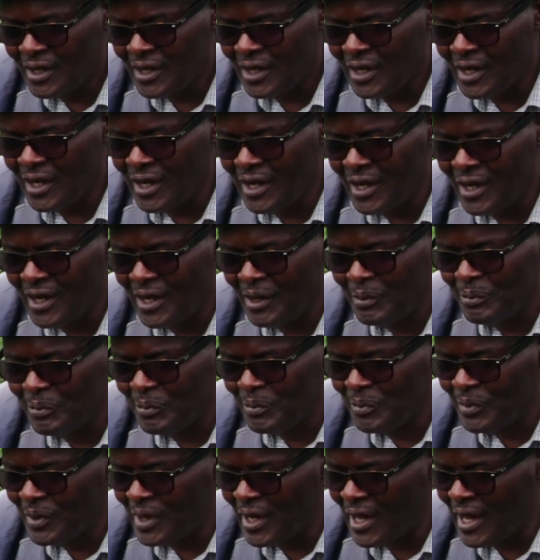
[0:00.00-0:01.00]

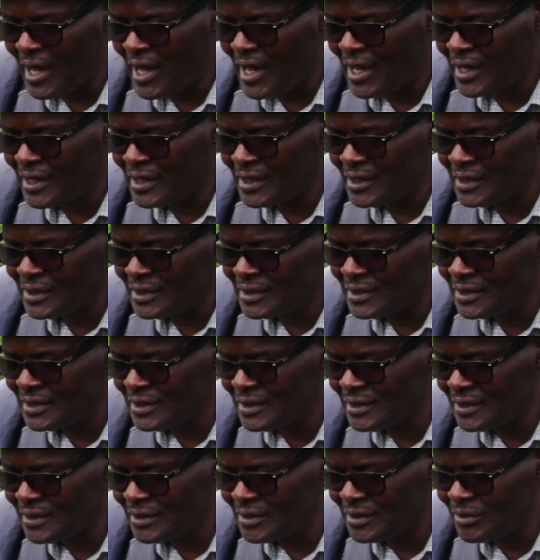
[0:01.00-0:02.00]
And
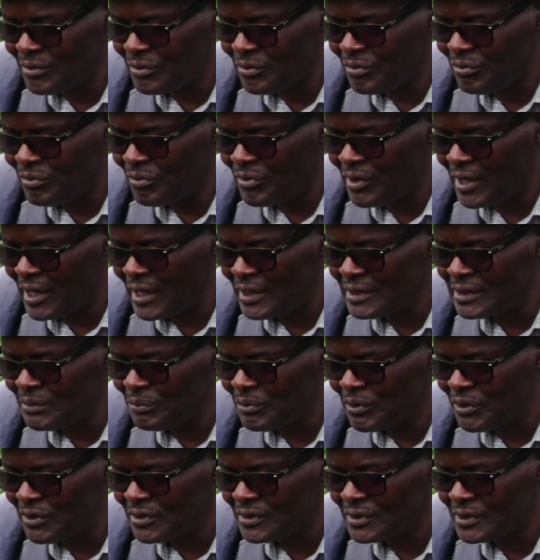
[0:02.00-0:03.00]
I
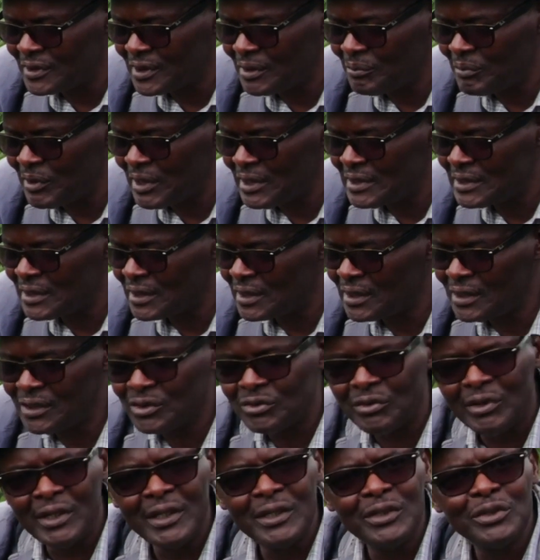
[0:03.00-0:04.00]
suppose they're basically
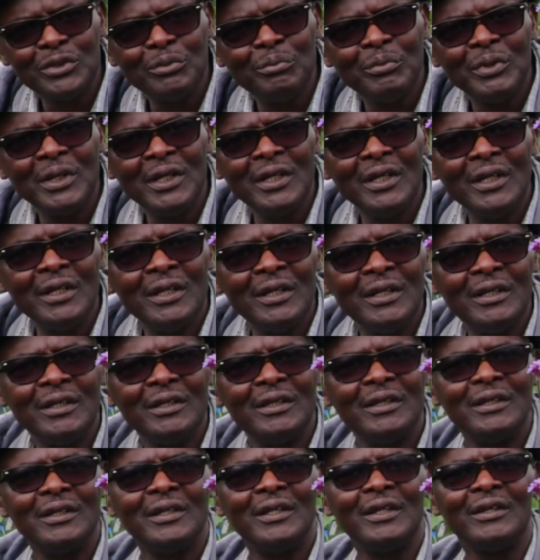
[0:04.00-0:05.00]
trying to be,
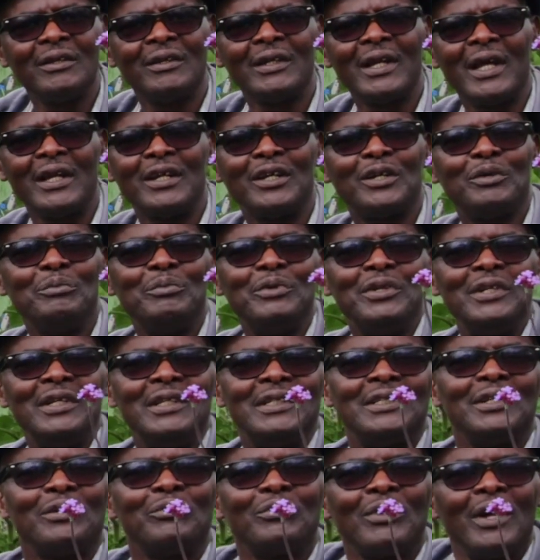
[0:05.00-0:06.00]
like the
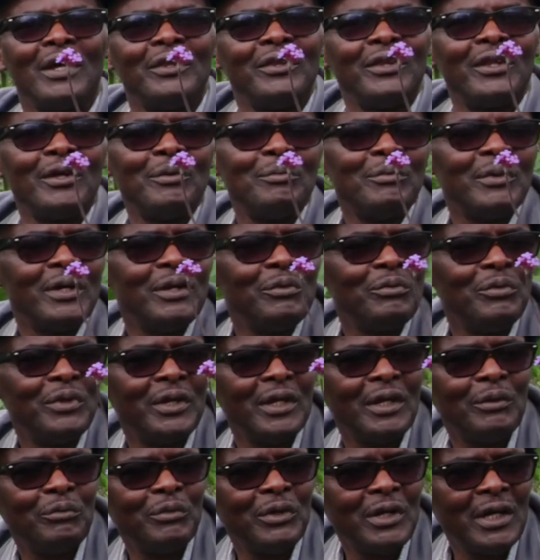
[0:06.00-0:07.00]
community around them, and
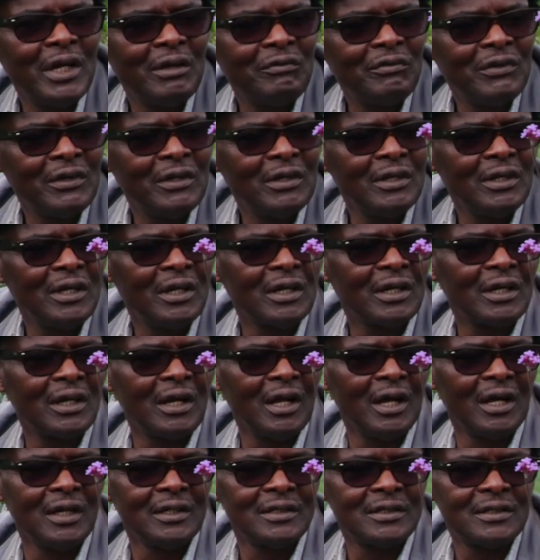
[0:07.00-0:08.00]
we live in a
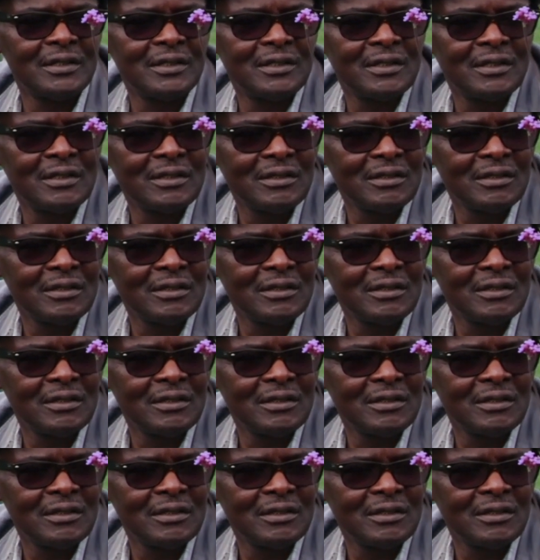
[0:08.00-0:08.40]
class